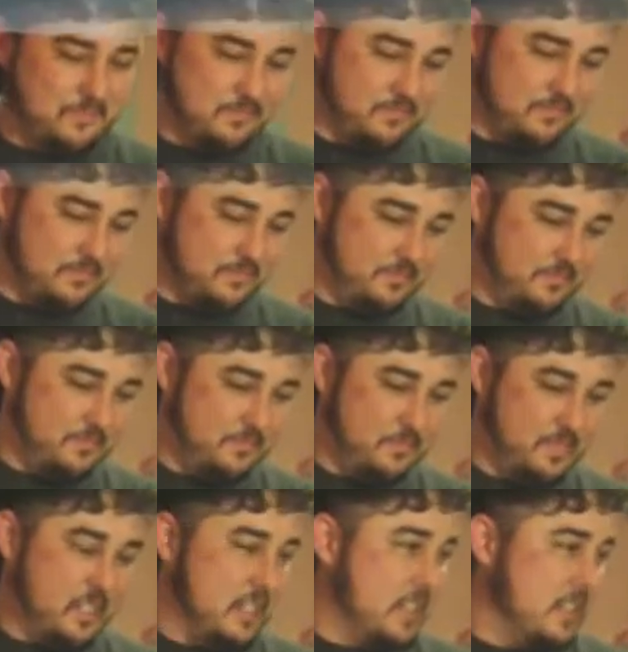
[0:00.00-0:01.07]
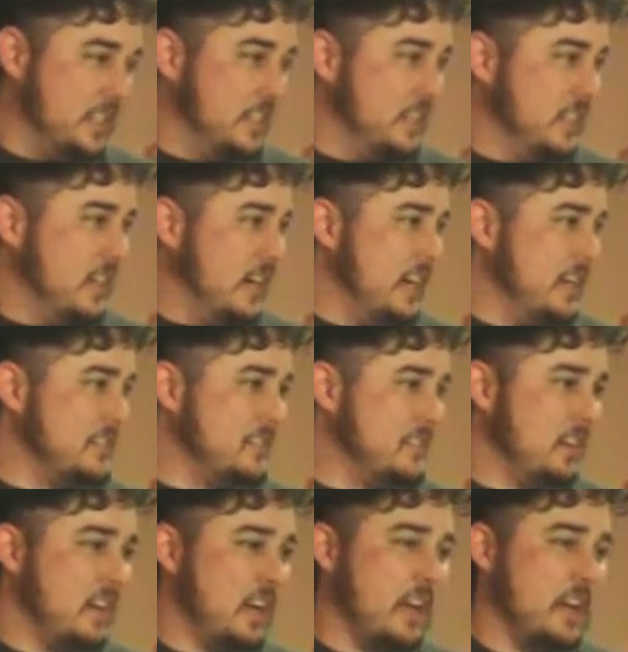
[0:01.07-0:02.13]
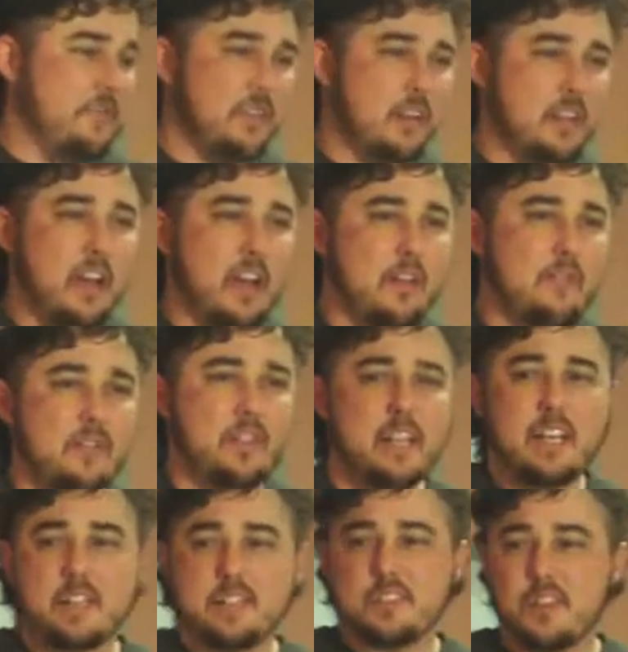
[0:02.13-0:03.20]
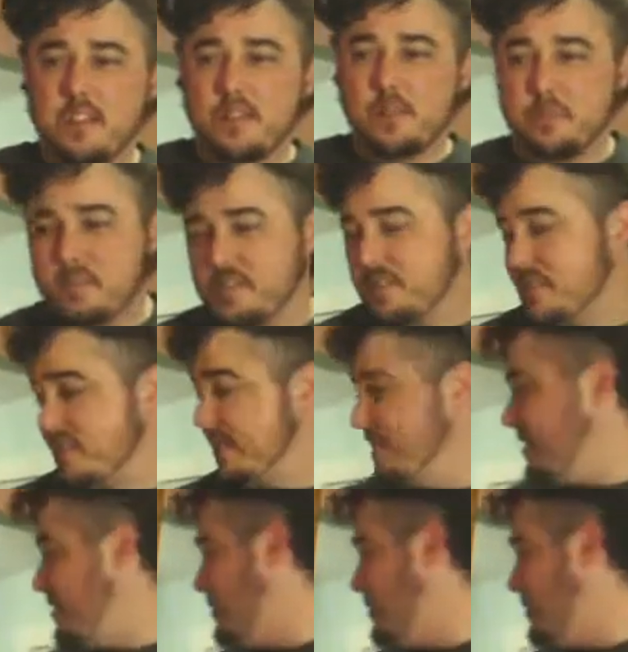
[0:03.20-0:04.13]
That's why they blew them. Yeah, I saw. I, I feel like I saw them recently too.